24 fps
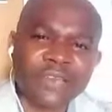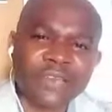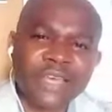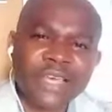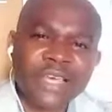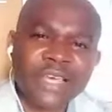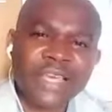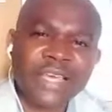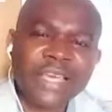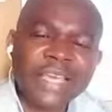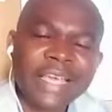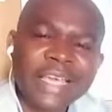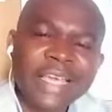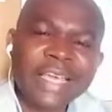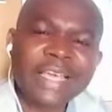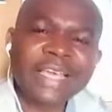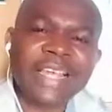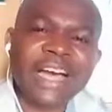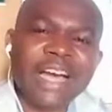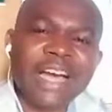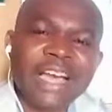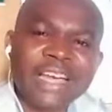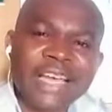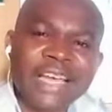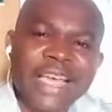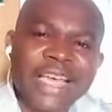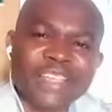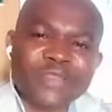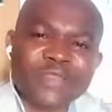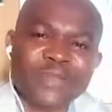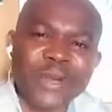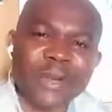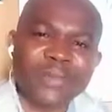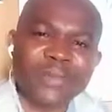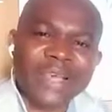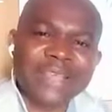either
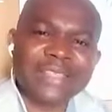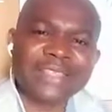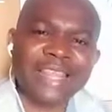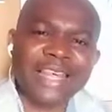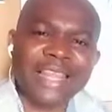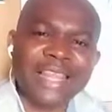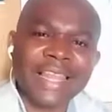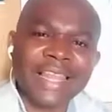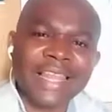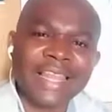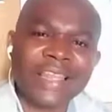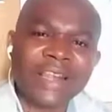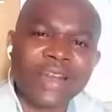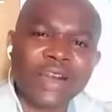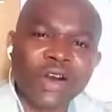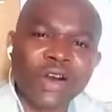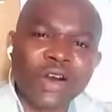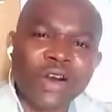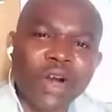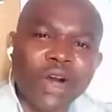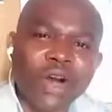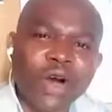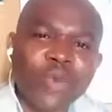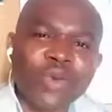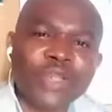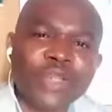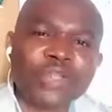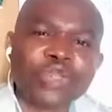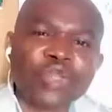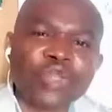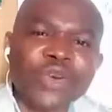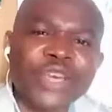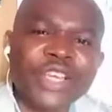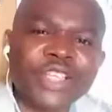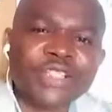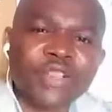experimentally or we do
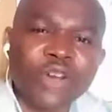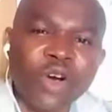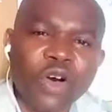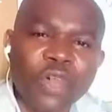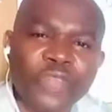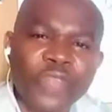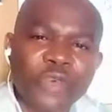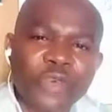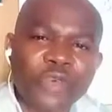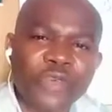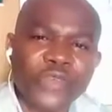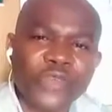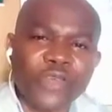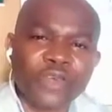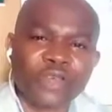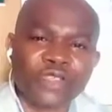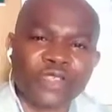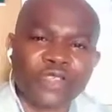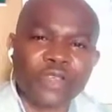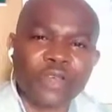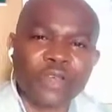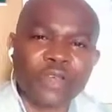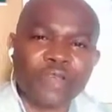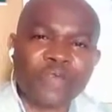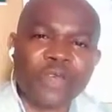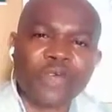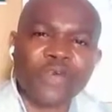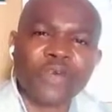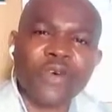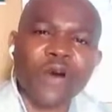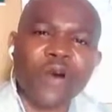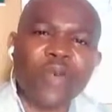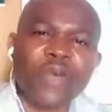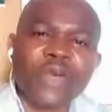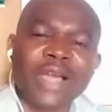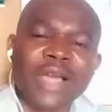it on the field
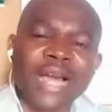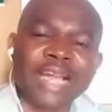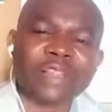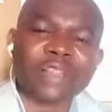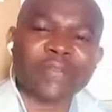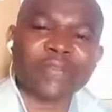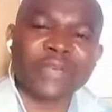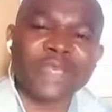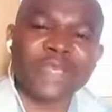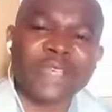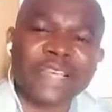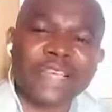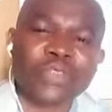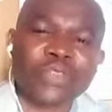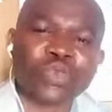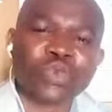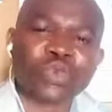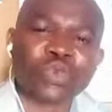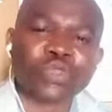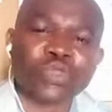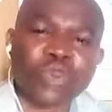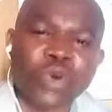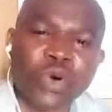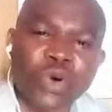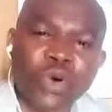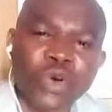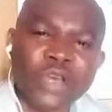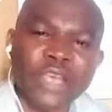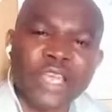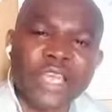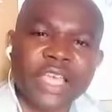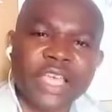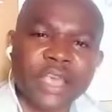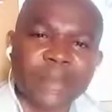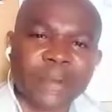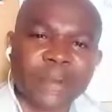before we can begin to talk
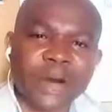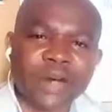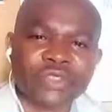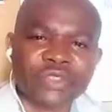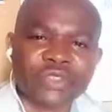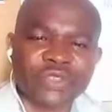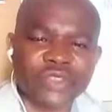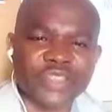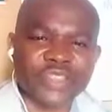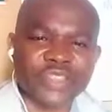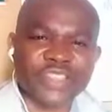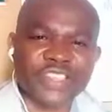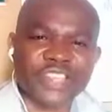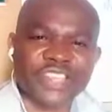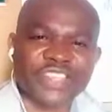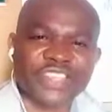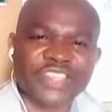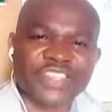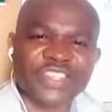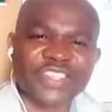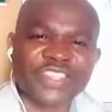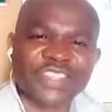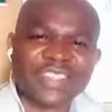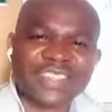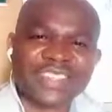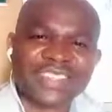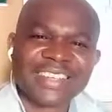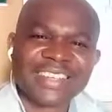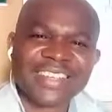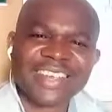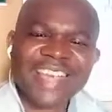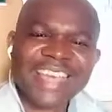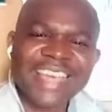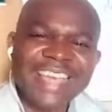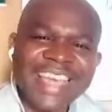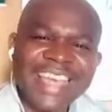about research.
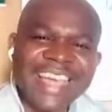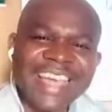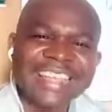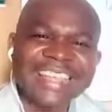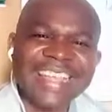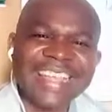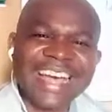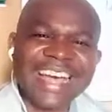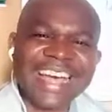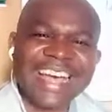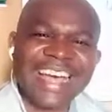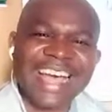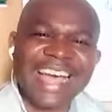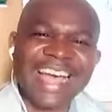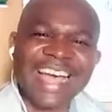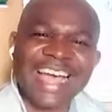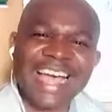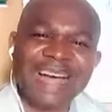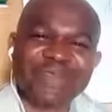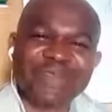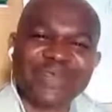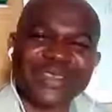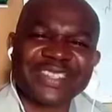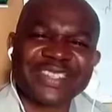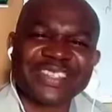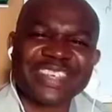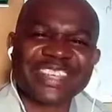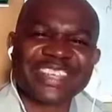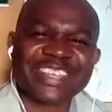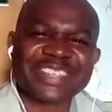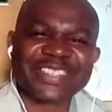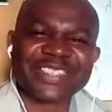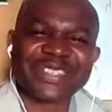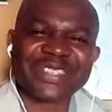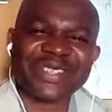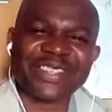Again, I
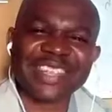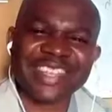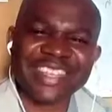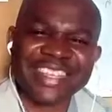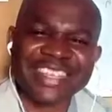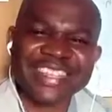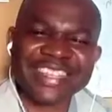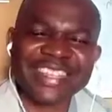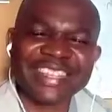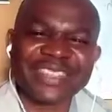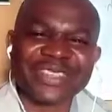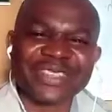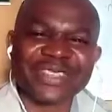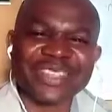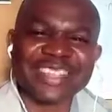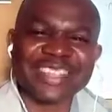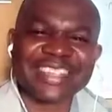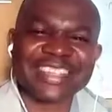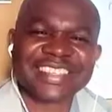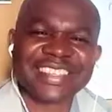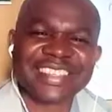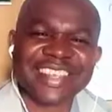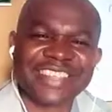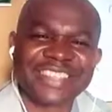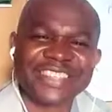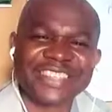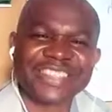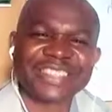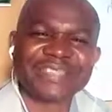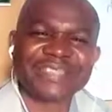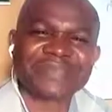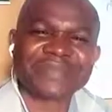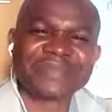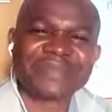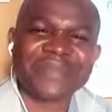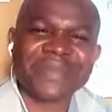appreciate you listening to this section.
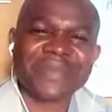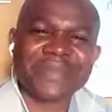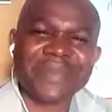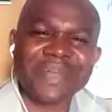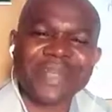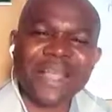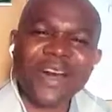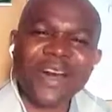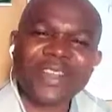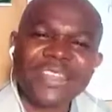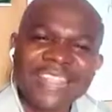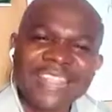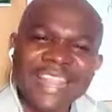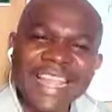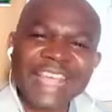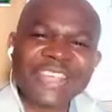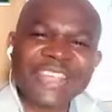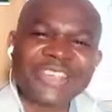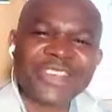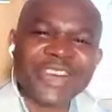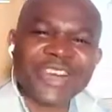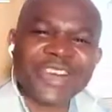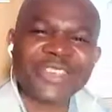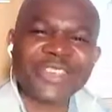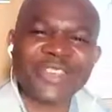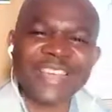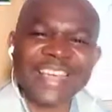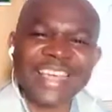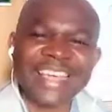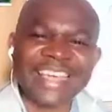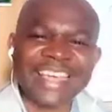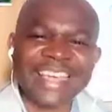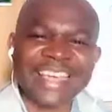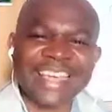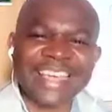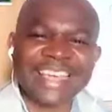Until I join you
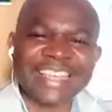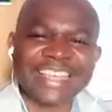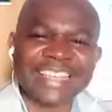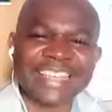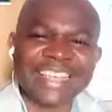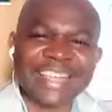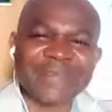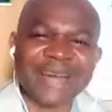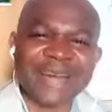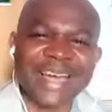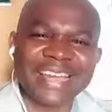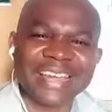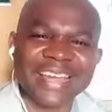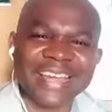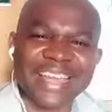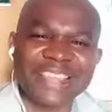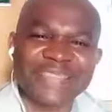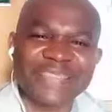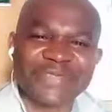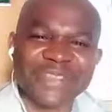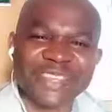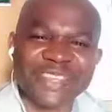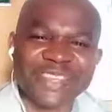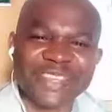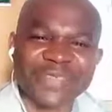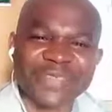again in my next video,